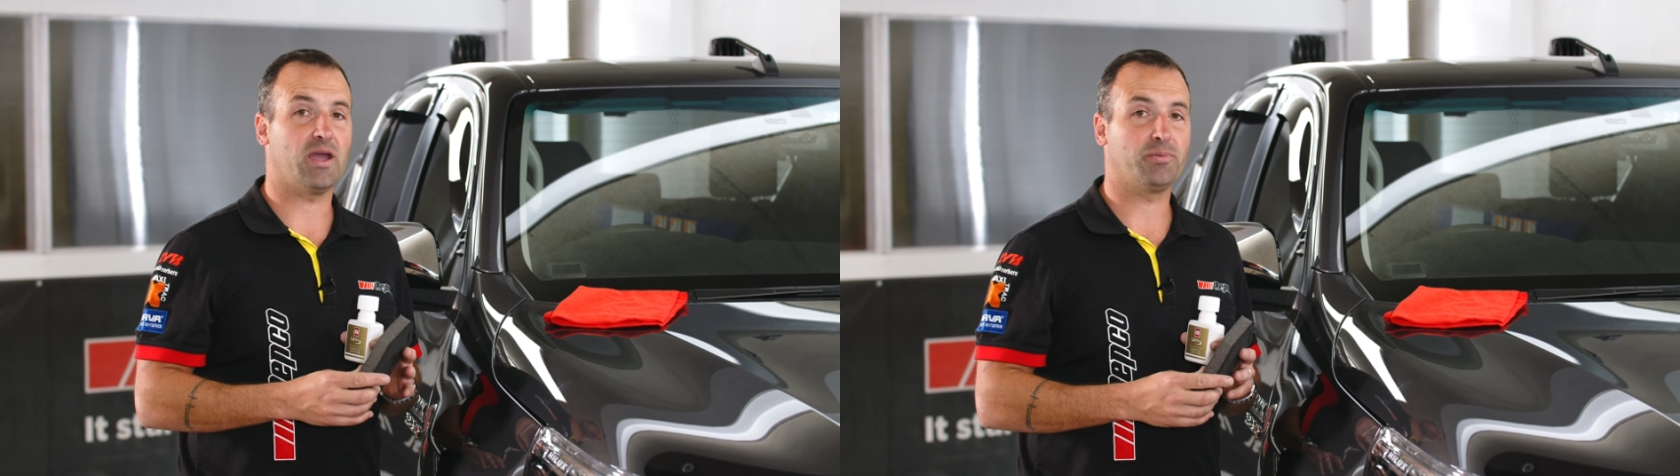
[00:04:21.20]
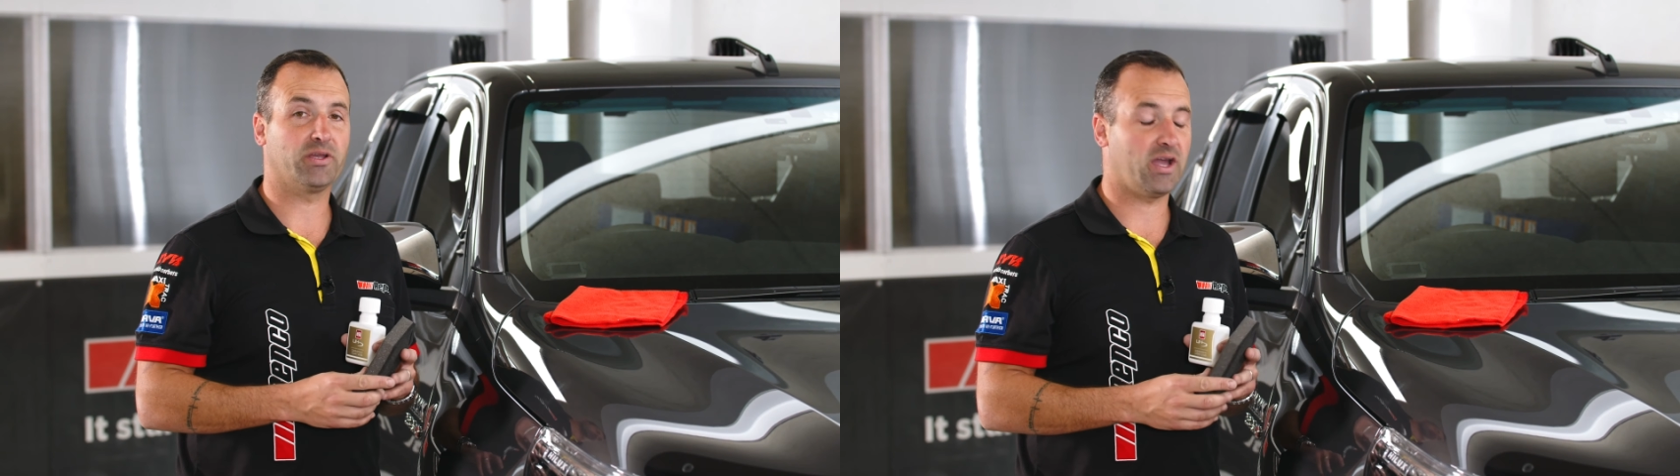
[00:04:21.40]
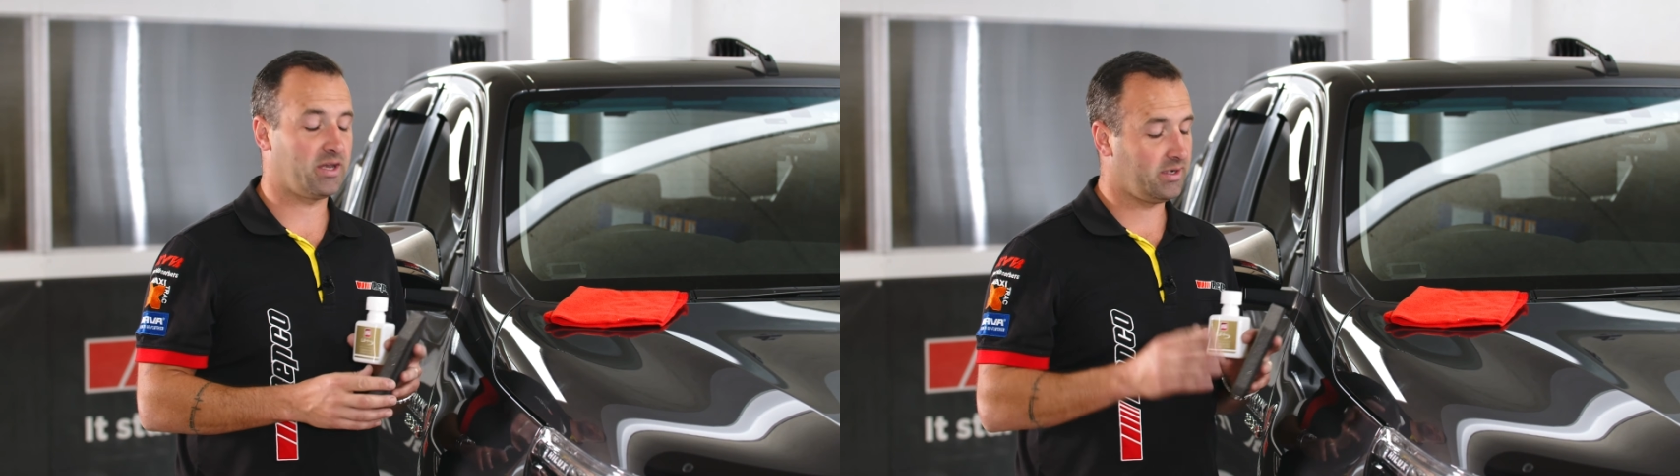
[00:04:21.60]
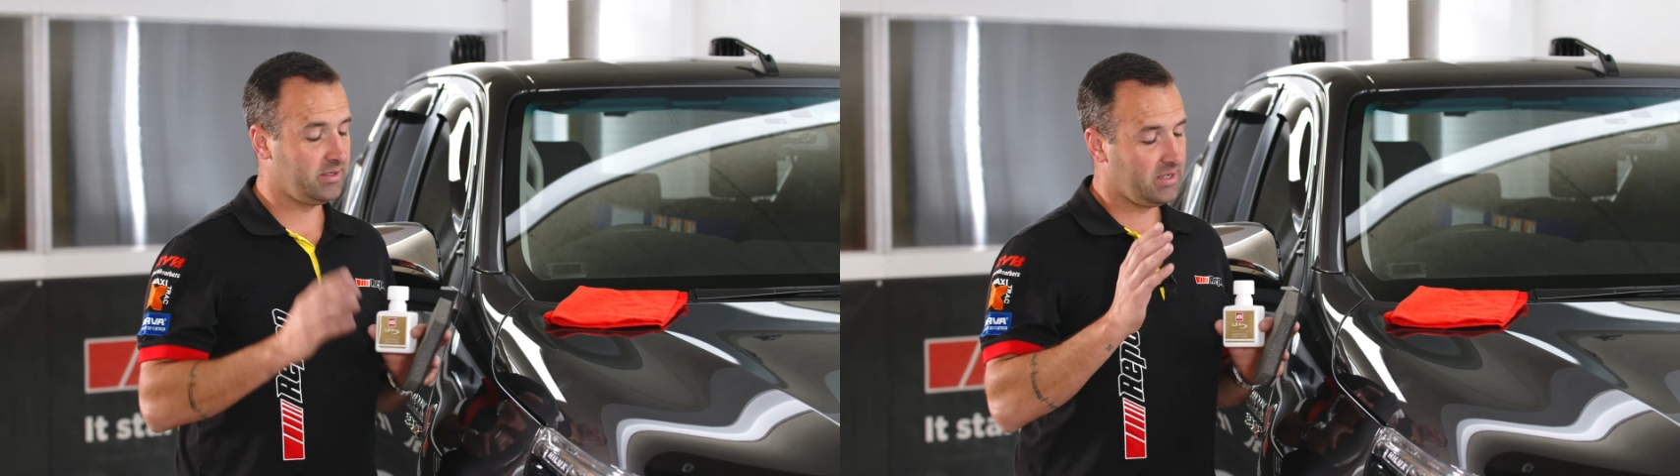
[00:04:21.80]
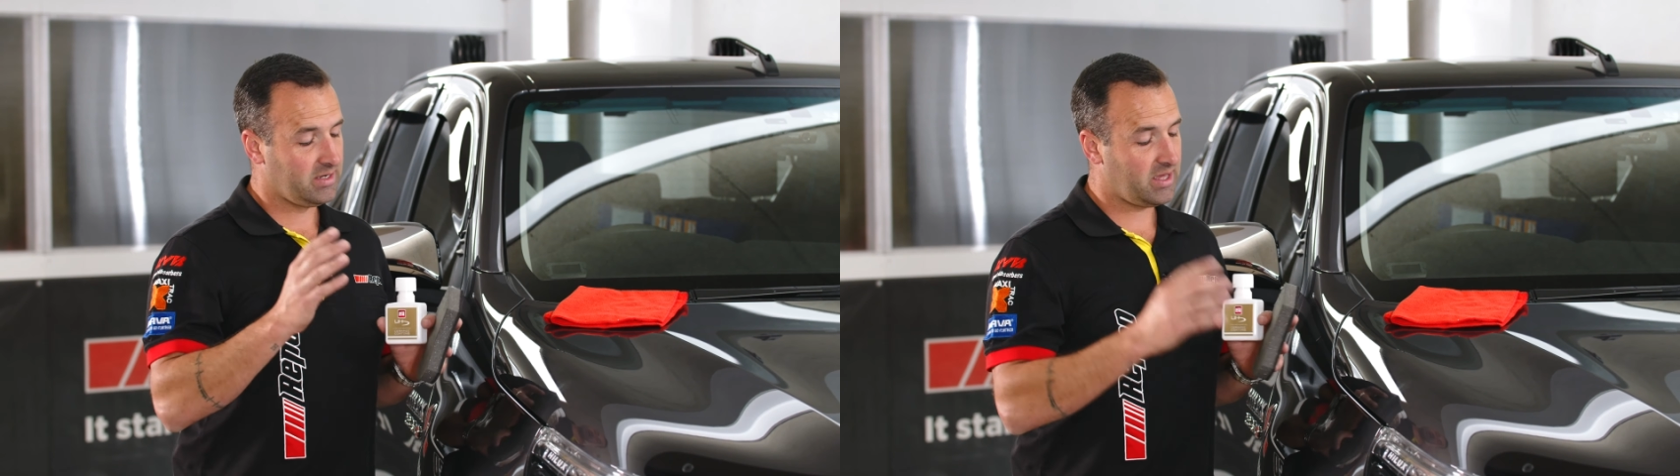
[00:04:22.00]
applicator.
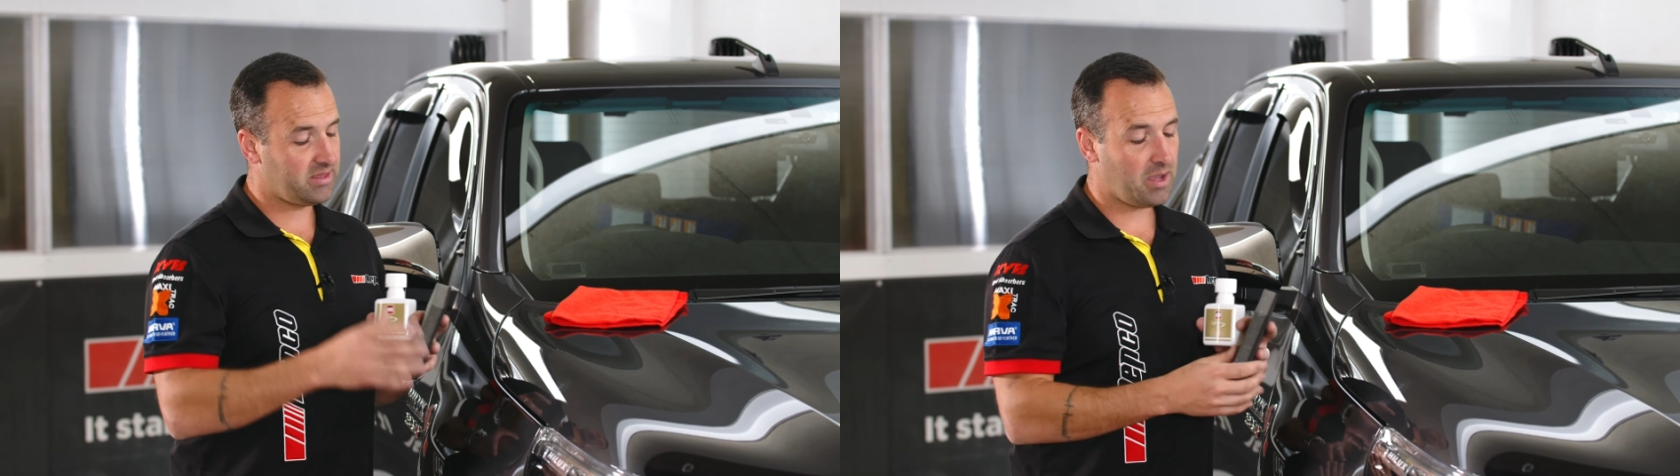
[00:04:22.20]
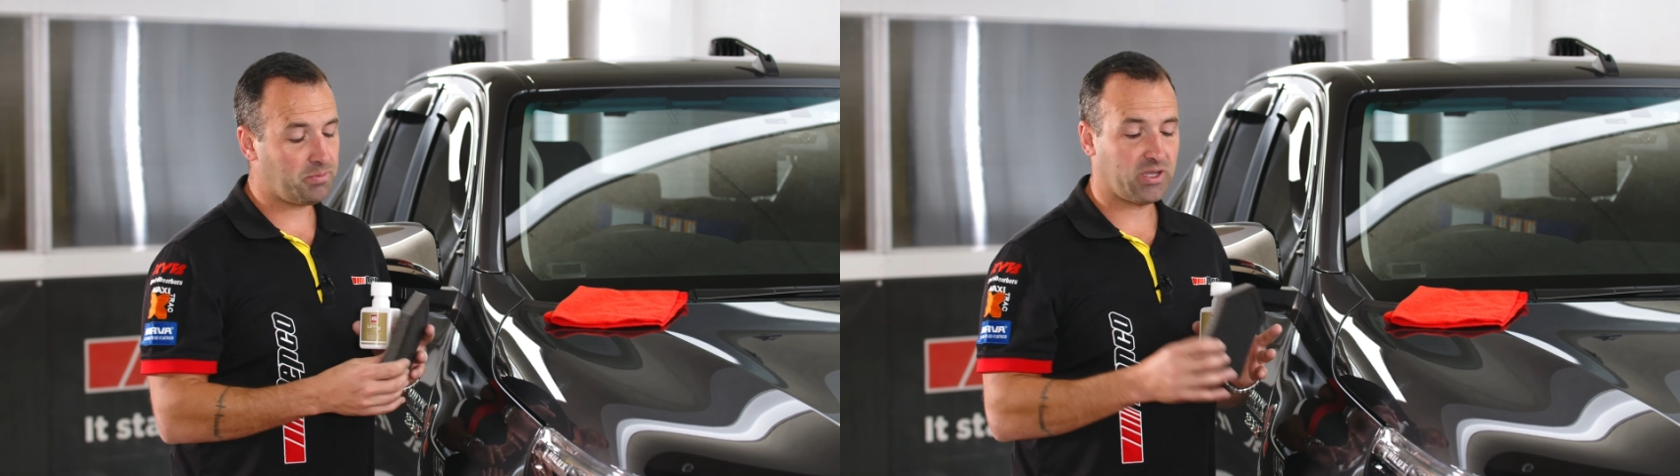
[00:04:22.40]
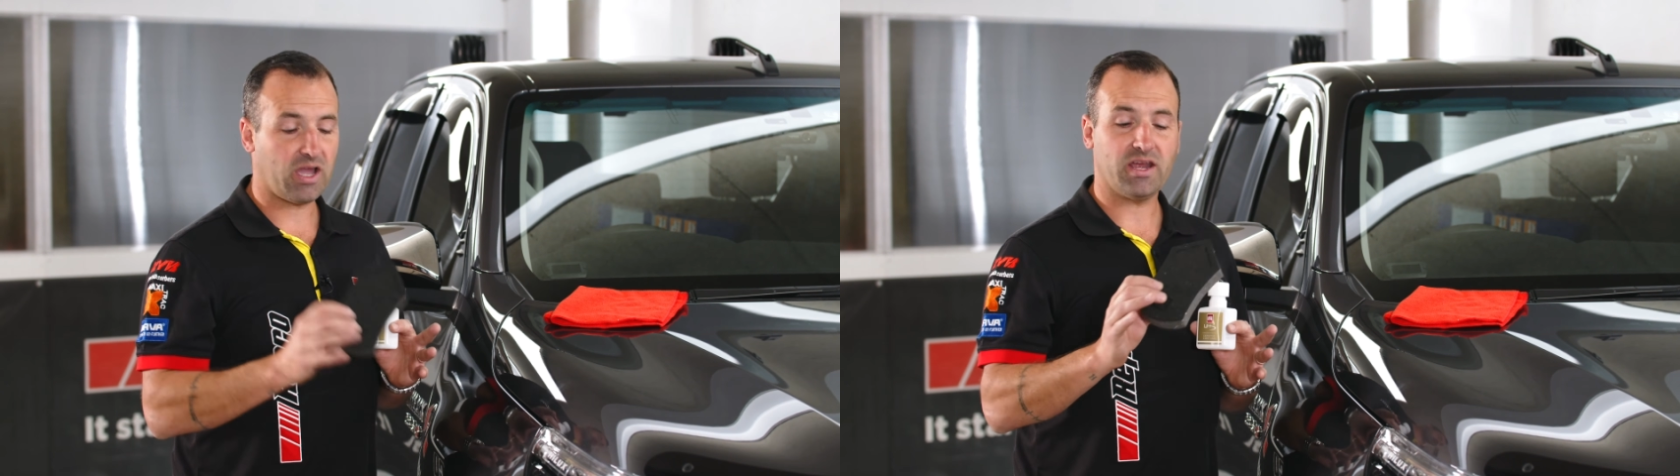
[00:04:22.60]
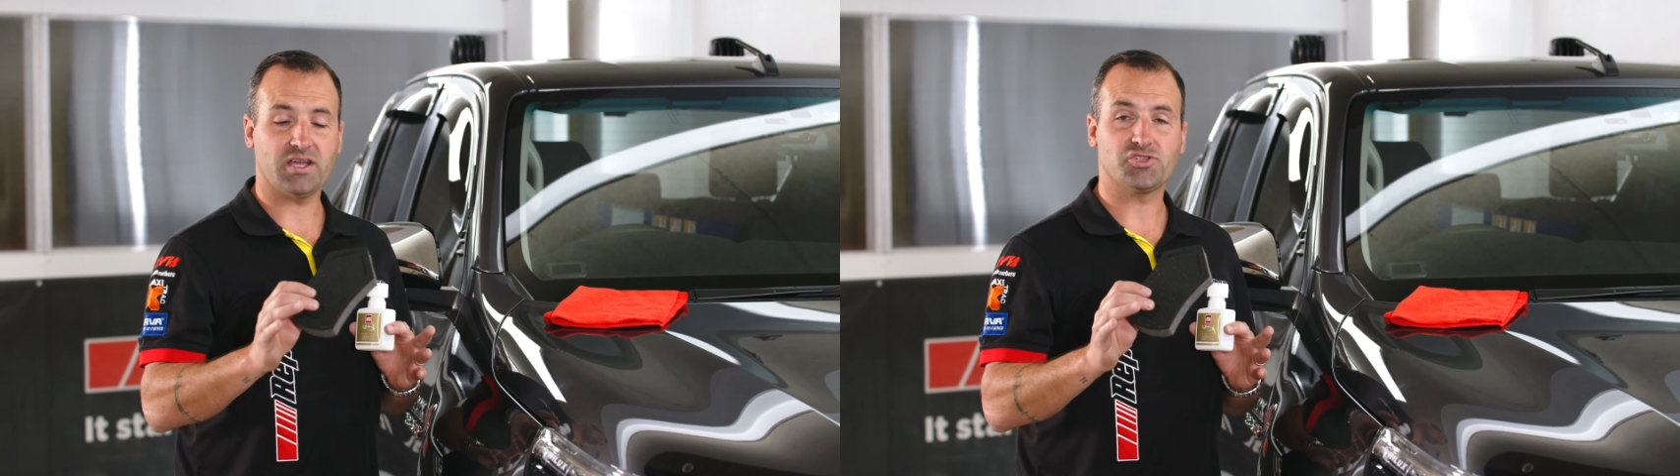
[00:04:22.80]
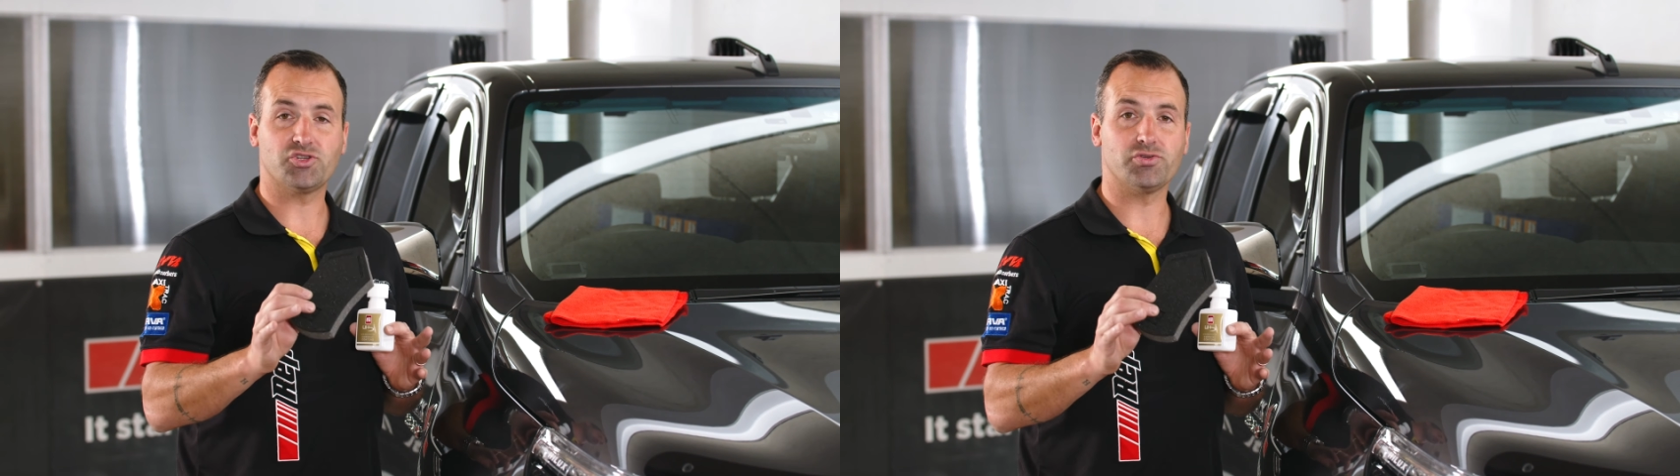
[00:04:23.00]
Now the applicator
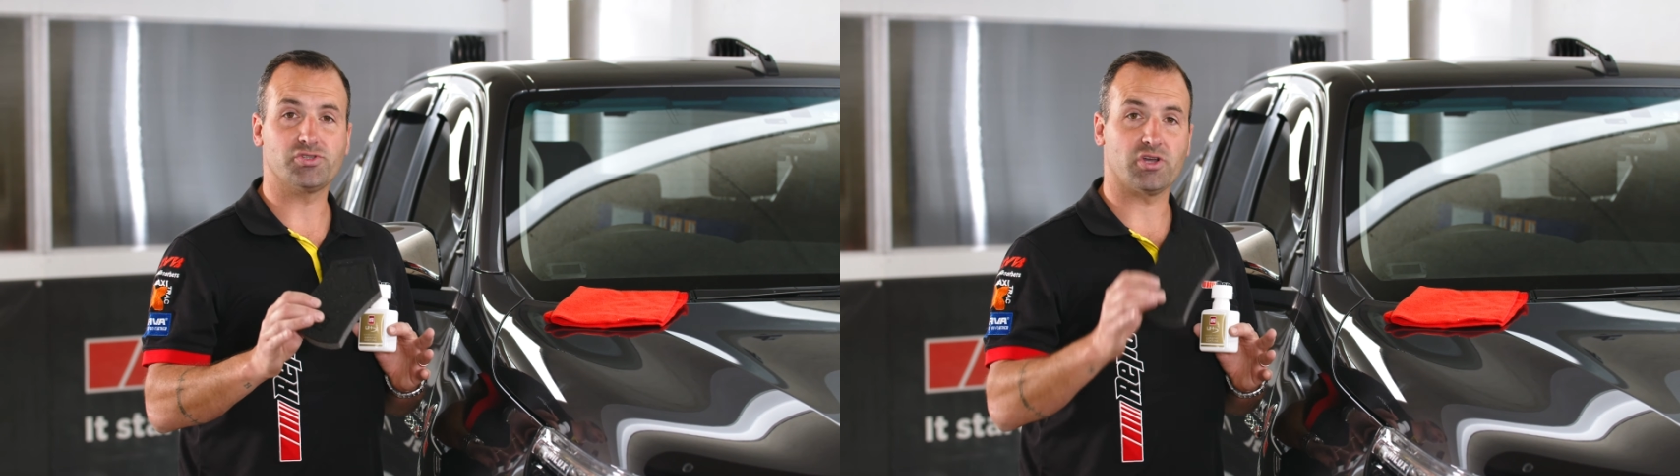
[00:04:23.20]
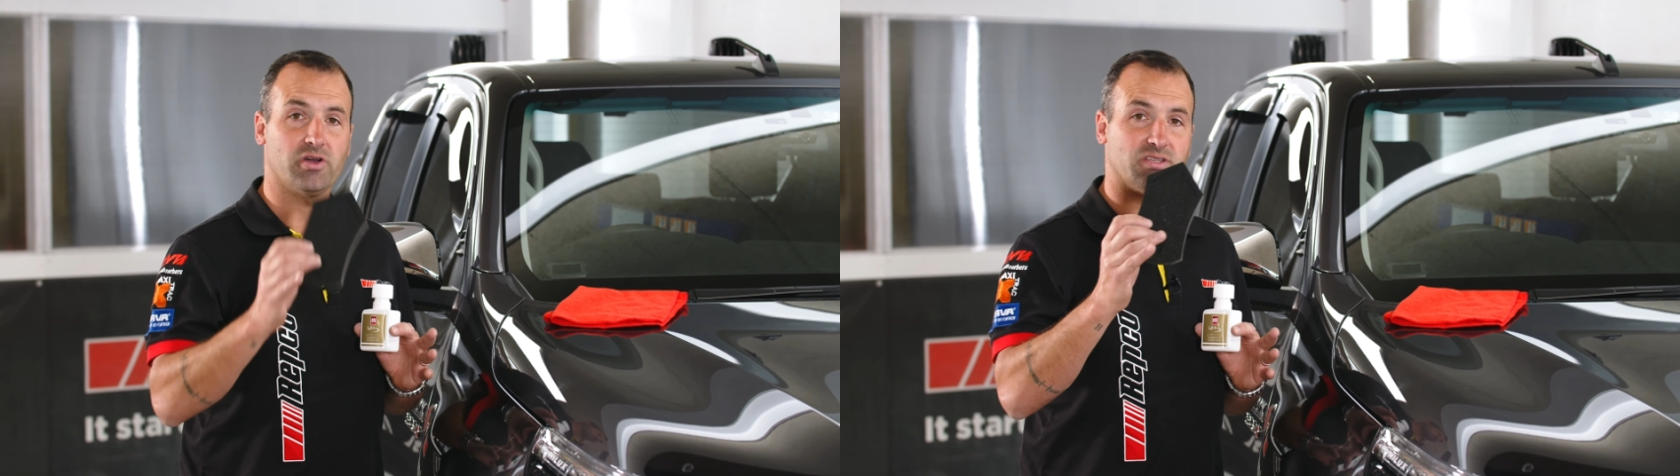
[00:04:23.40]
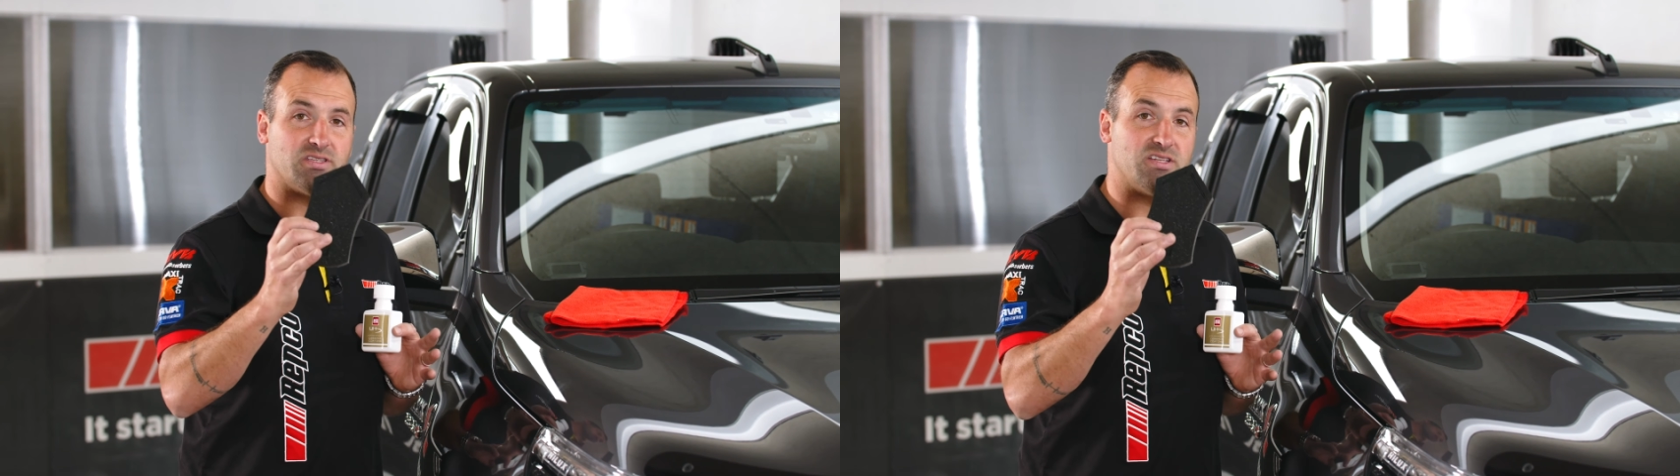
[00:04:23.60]
has two sides.